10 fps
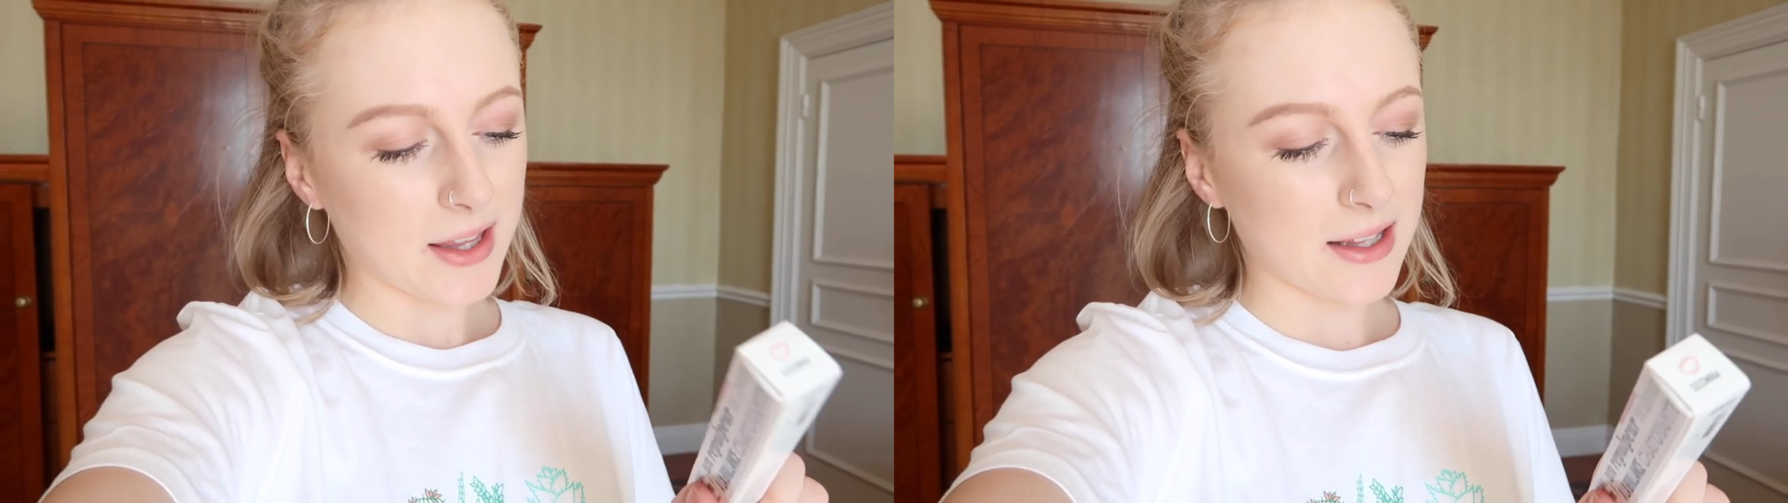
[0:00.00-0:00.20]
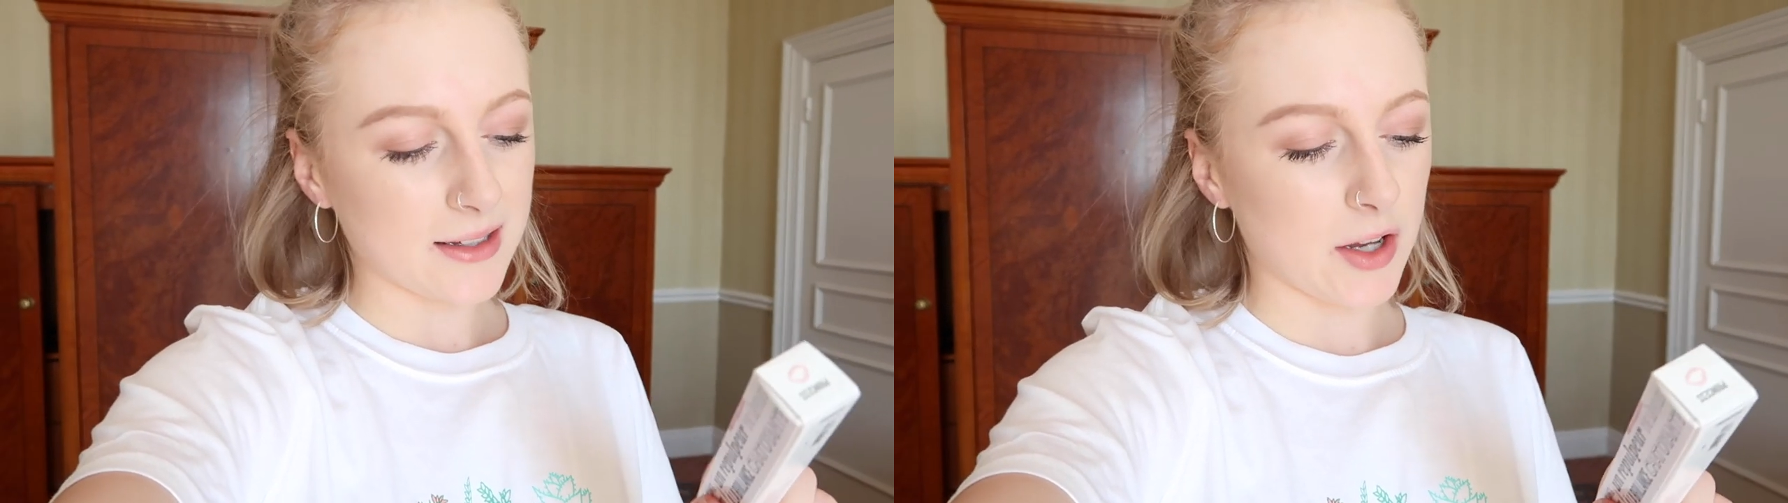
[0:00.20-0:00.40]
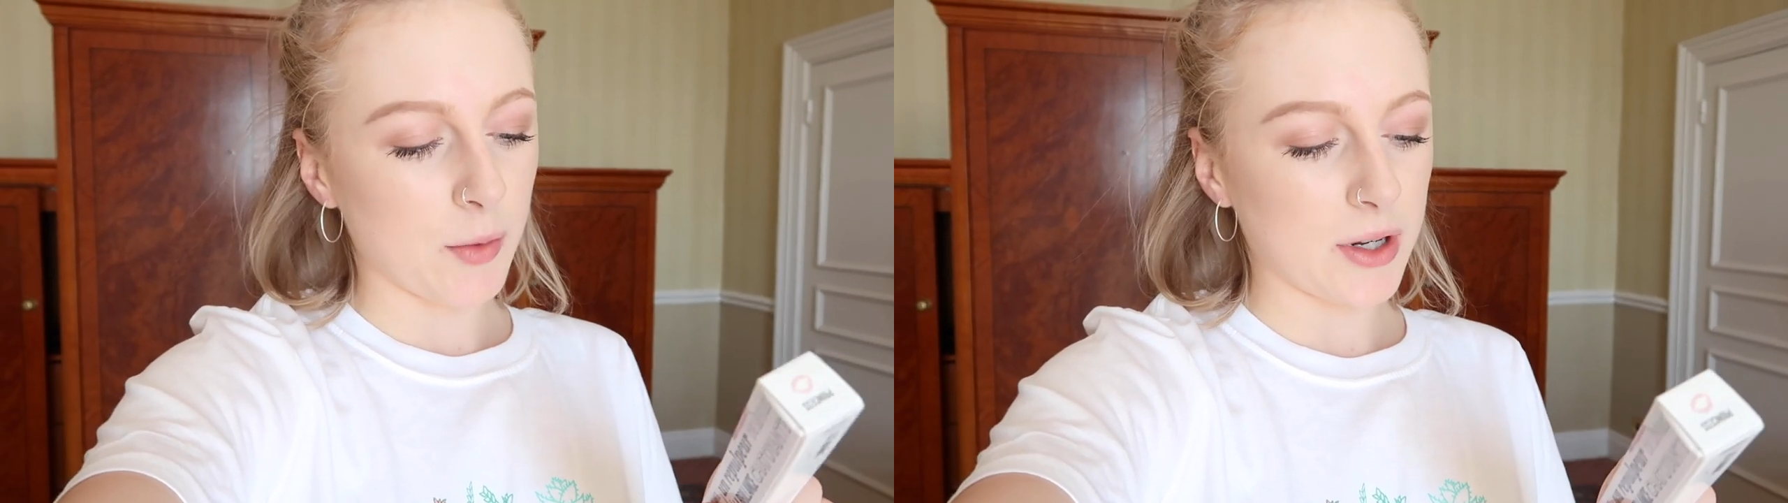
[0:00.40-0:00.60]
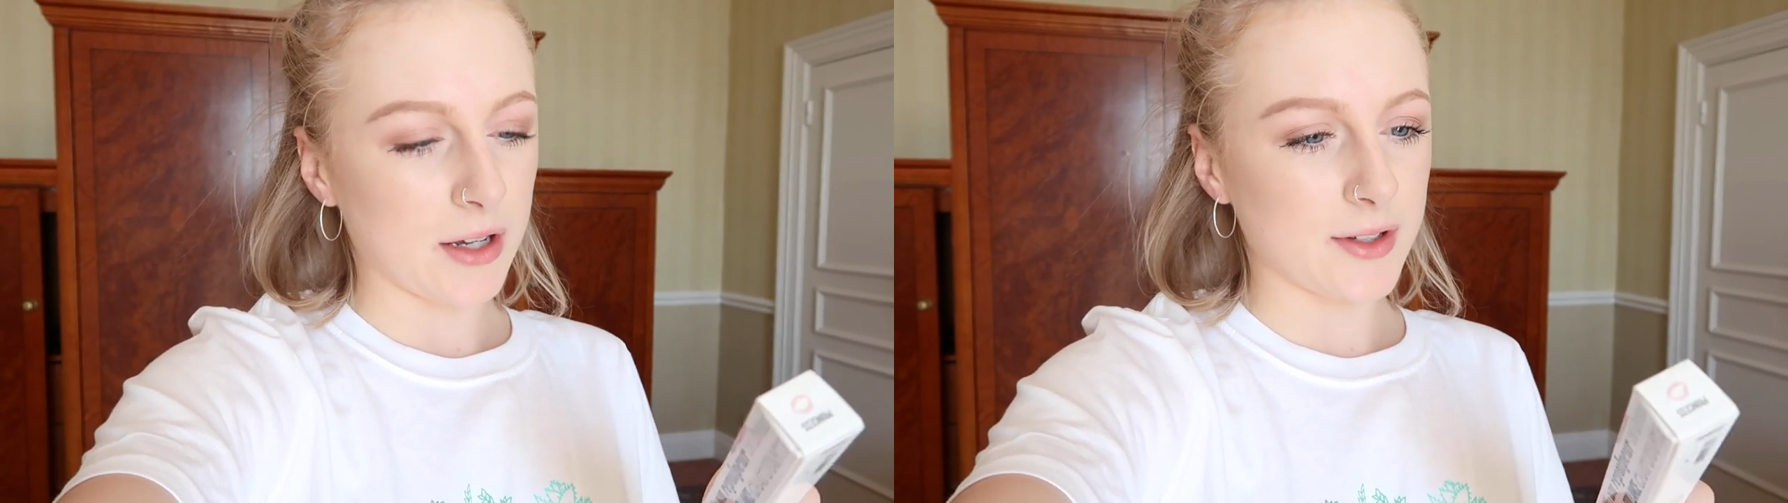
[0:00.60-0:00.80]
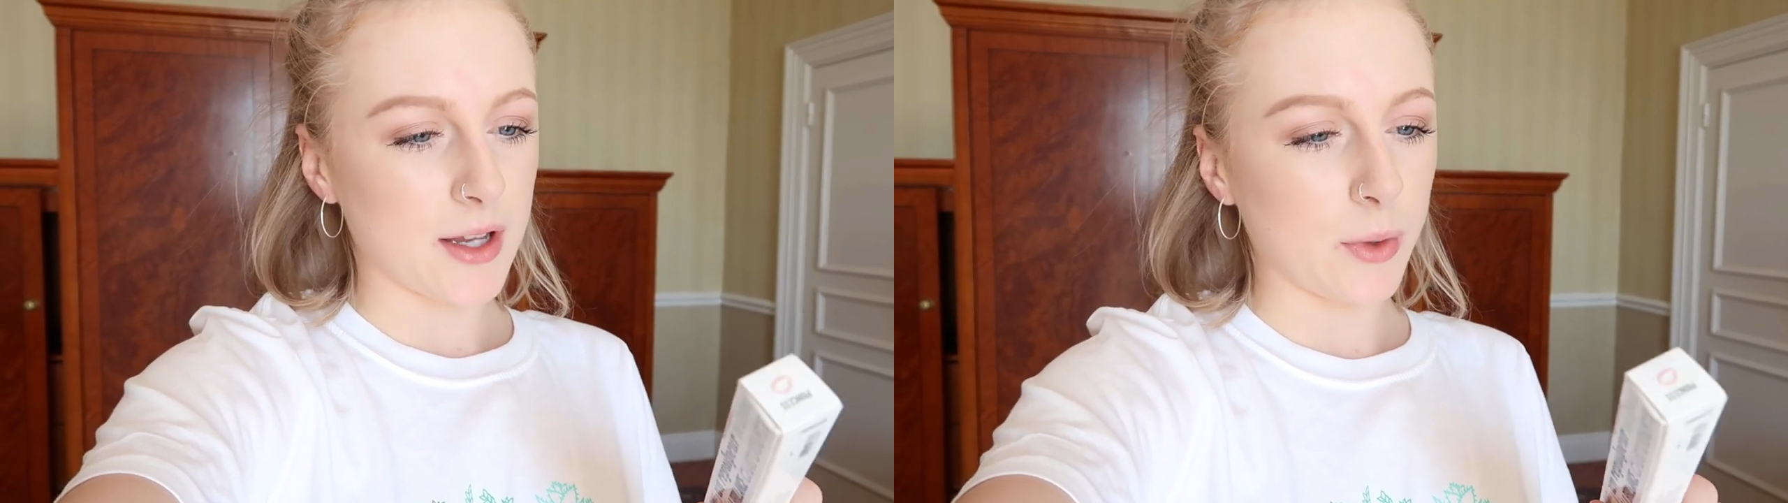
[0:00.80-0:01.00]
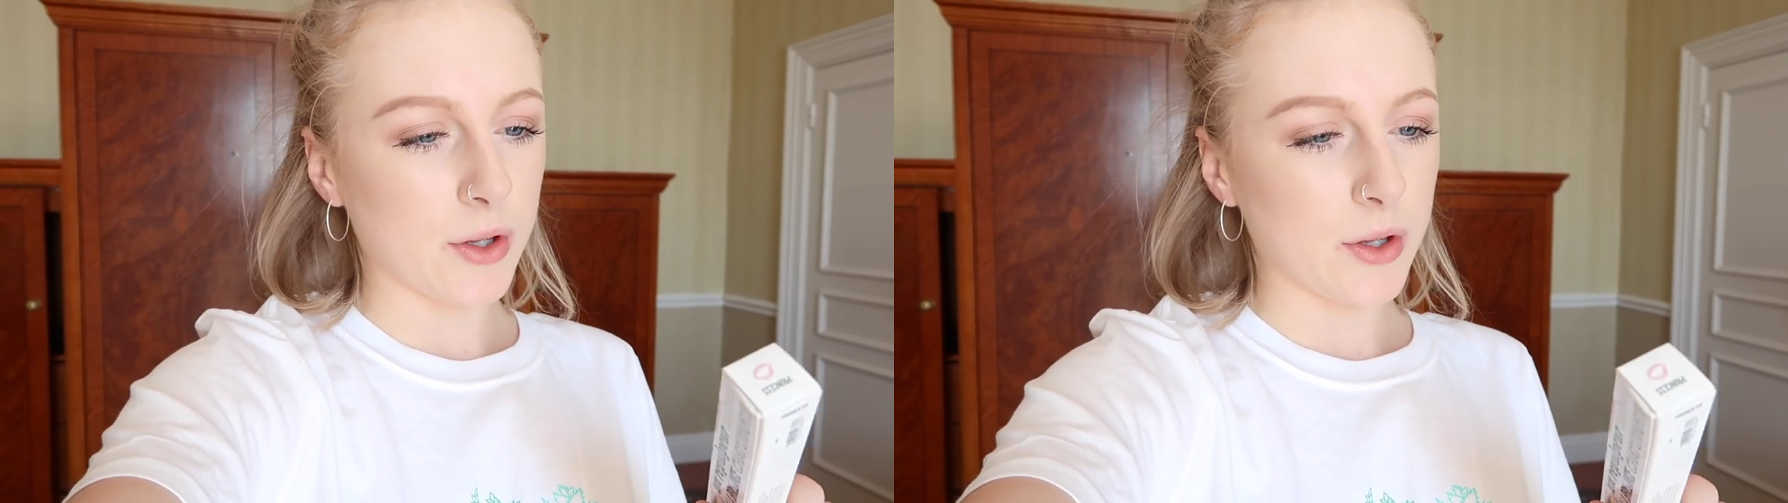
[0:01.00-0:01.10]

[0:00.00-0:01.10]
I think that's how you pronounce it.